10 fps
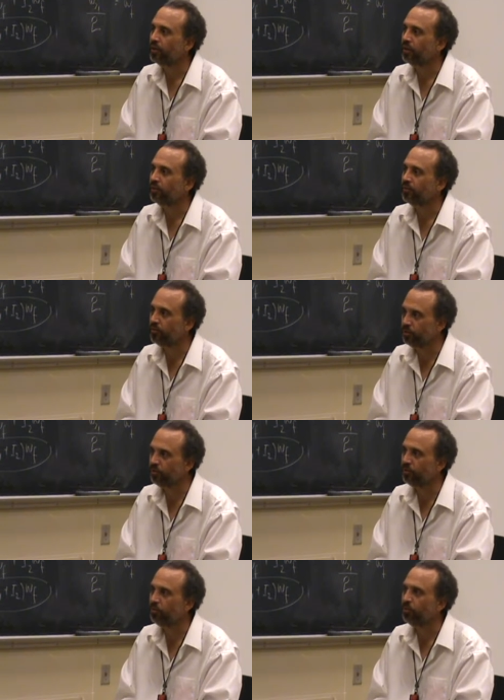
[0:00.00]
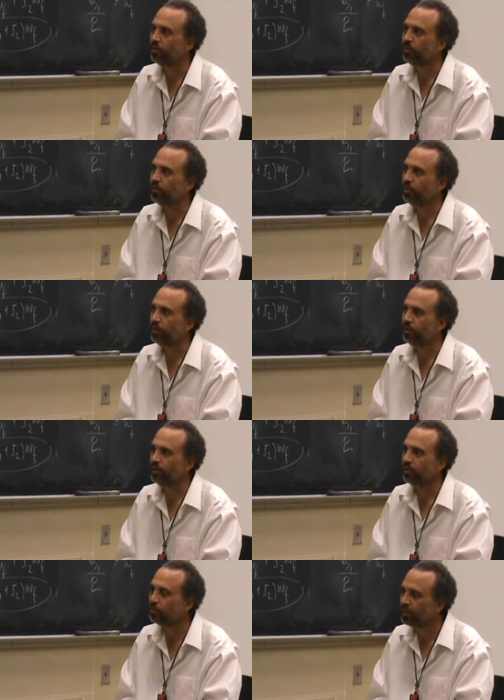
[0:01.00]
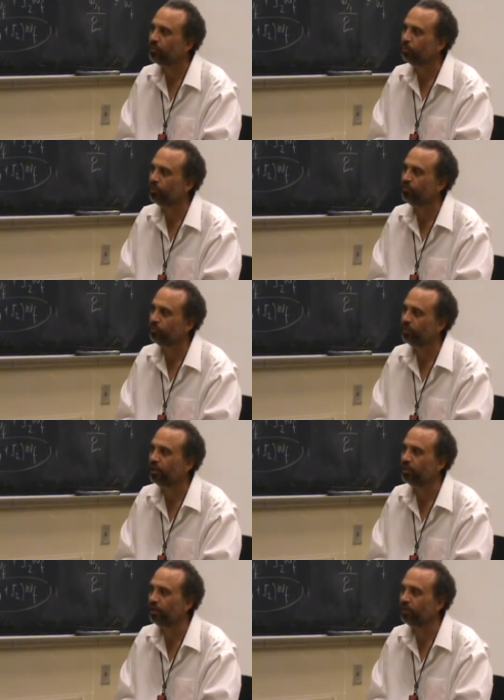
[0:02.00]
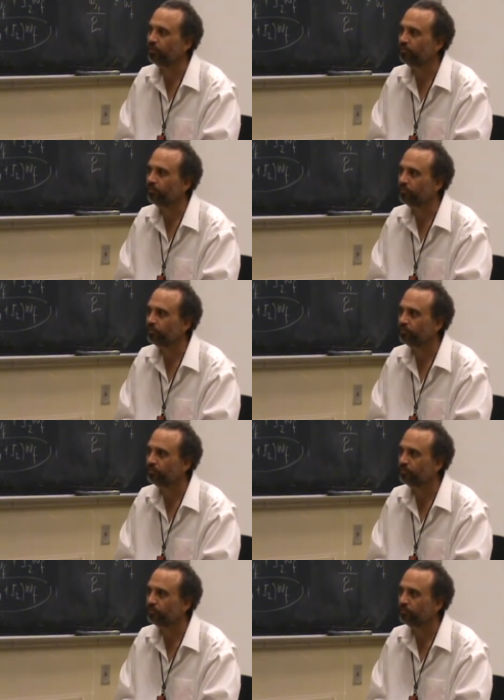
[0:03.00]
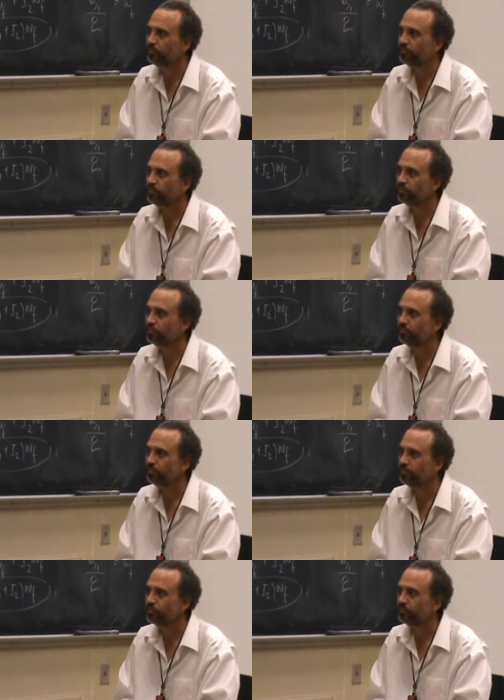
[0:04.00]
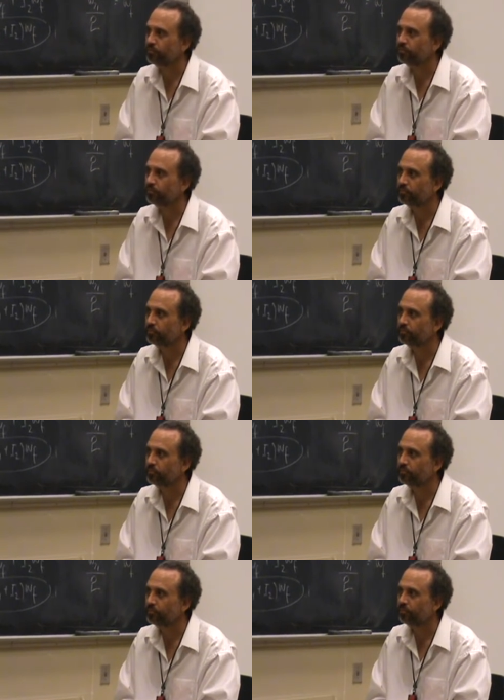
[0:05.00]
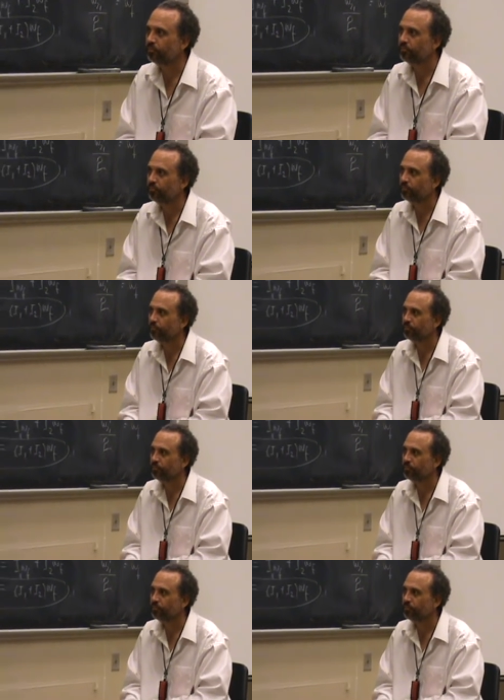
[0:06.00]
uh, to uh, complete the research that I did. Okay. Great. Pretty interesting, pretty amazing.